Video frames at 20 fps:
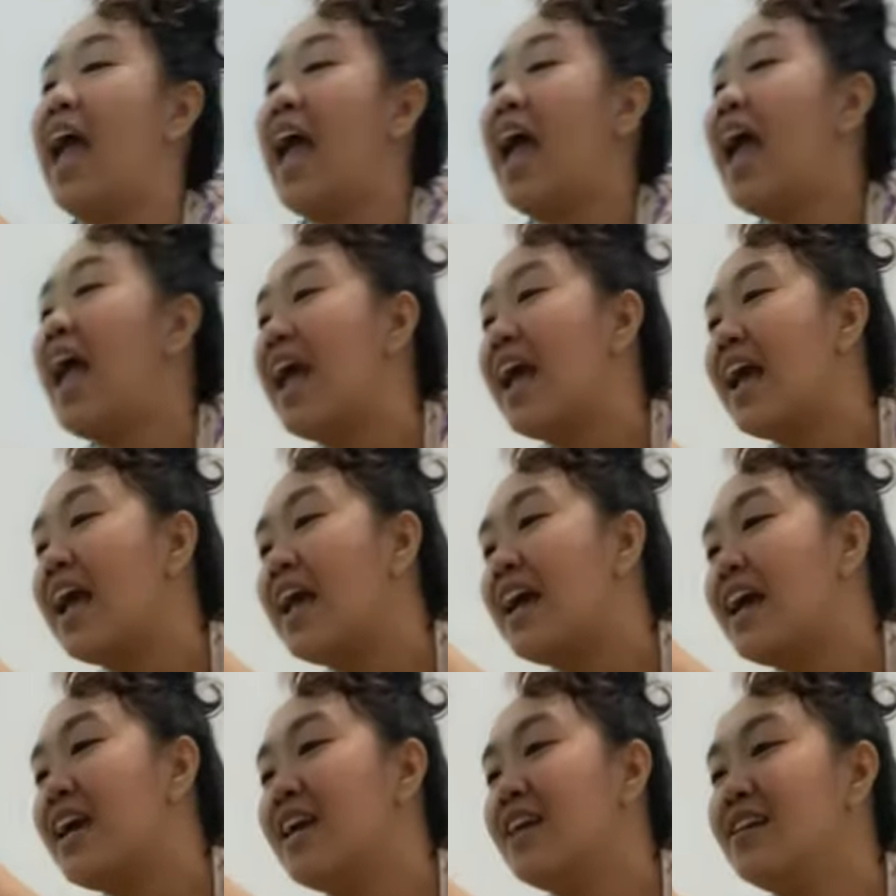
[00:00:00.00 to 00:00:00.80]

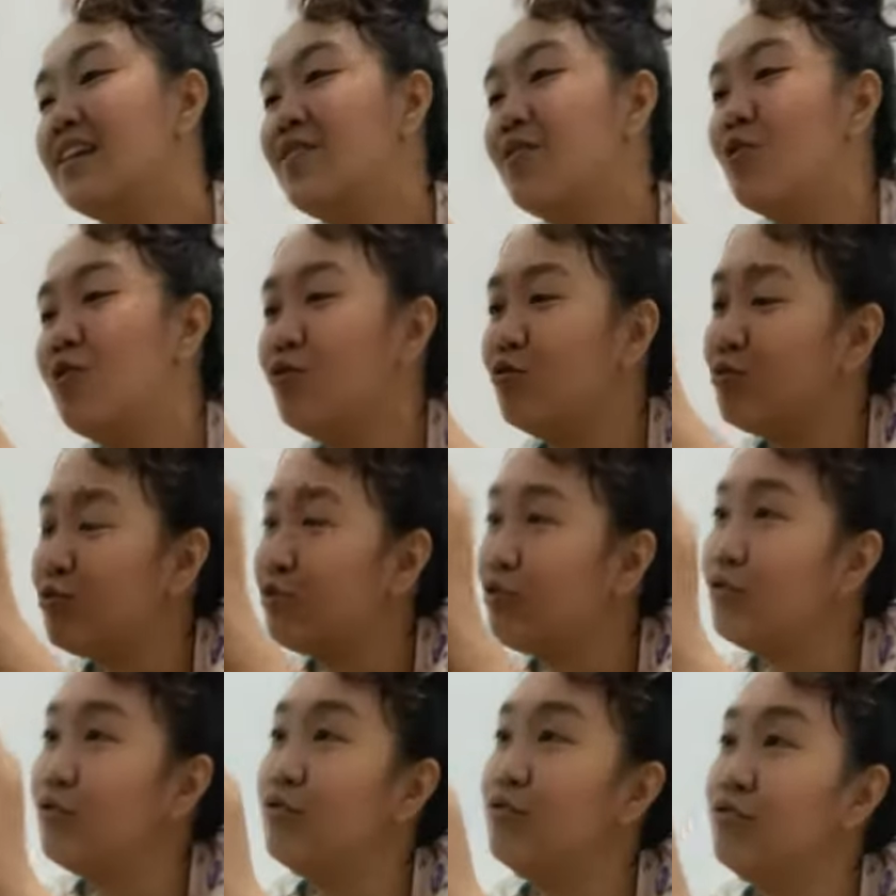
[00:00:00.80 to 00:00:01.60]
And
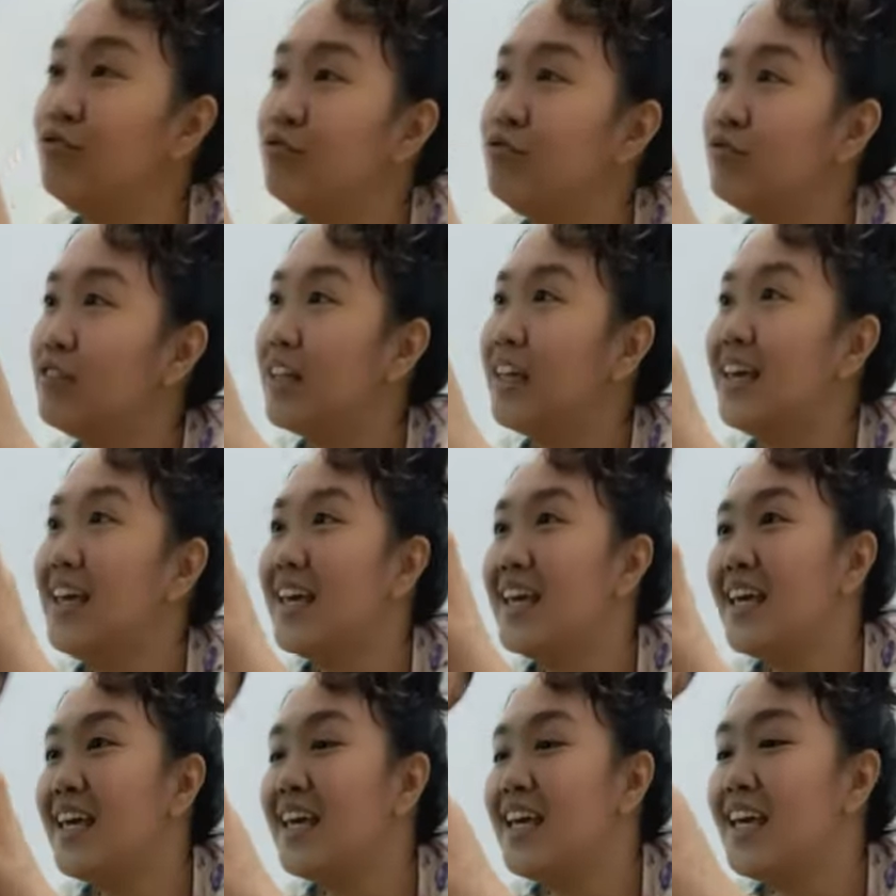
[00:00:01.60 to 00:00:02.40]
also,
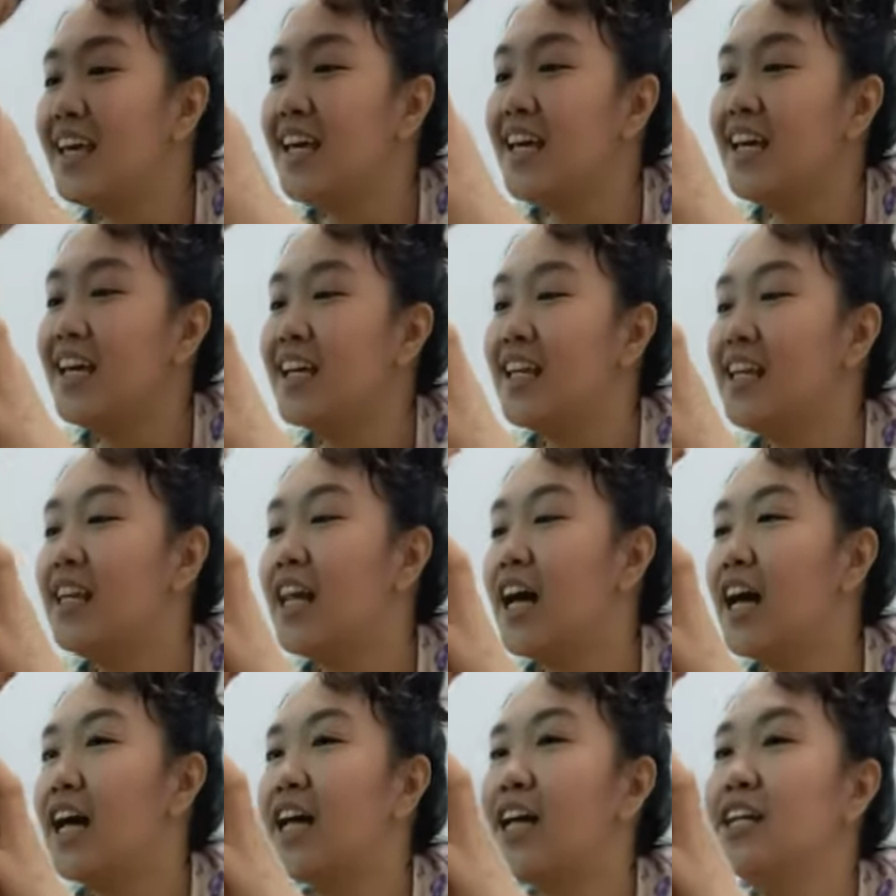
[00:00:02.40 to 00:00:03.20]
he
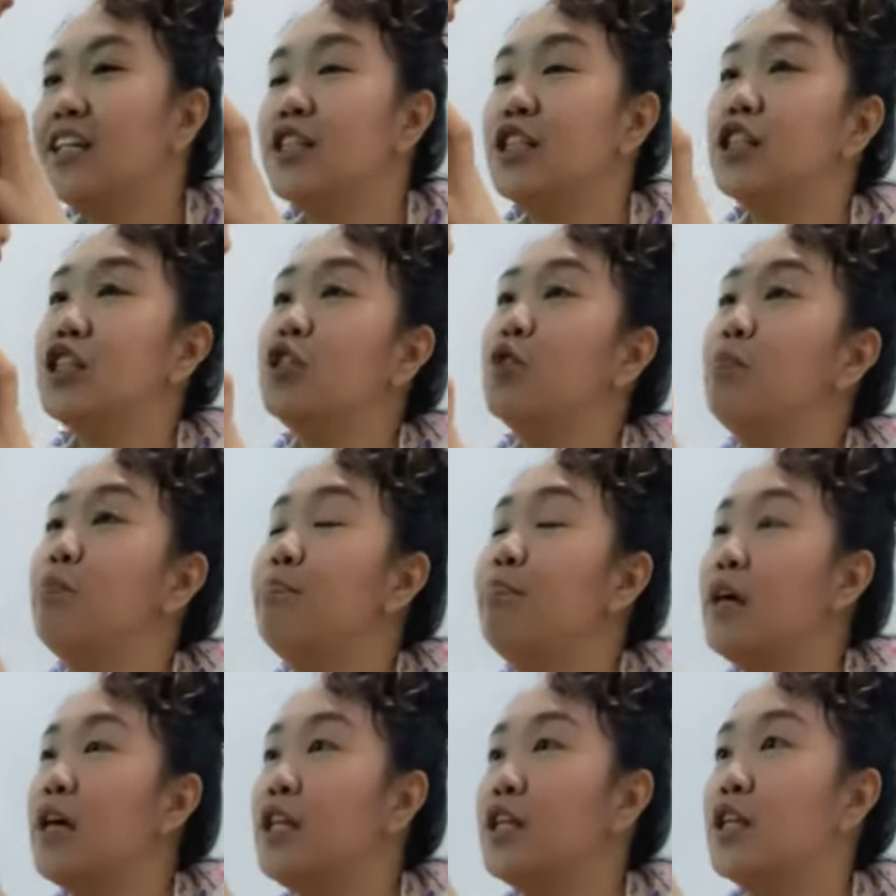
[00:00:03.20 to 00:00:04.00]
likes to
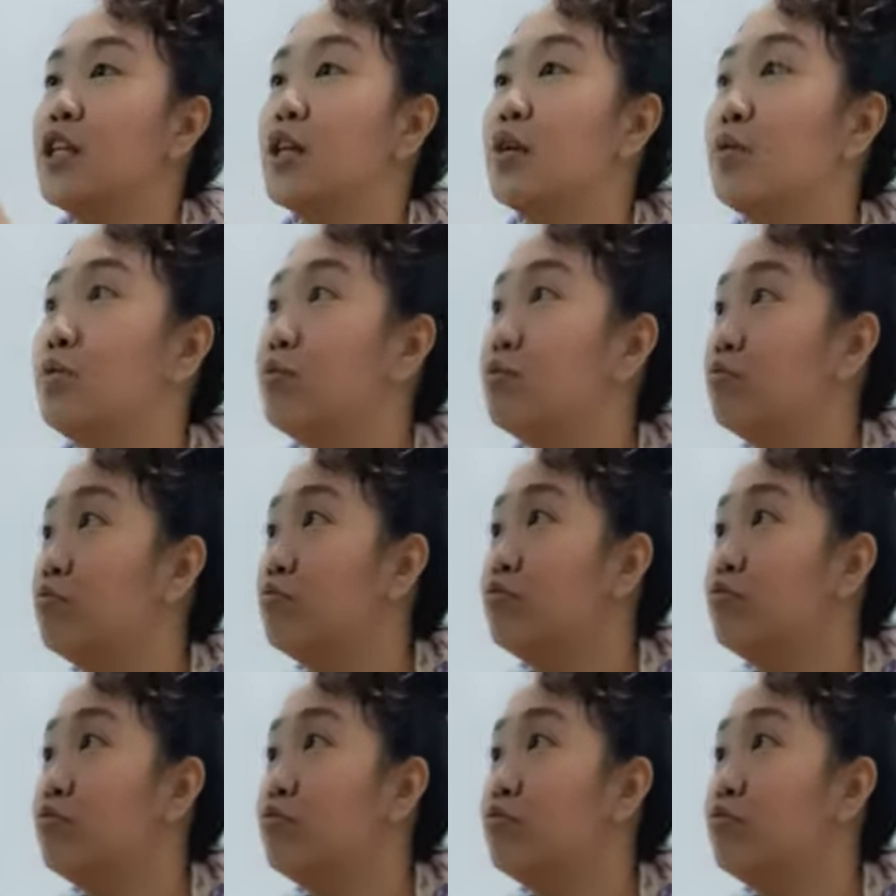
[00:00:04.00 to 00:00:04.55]
bathe you.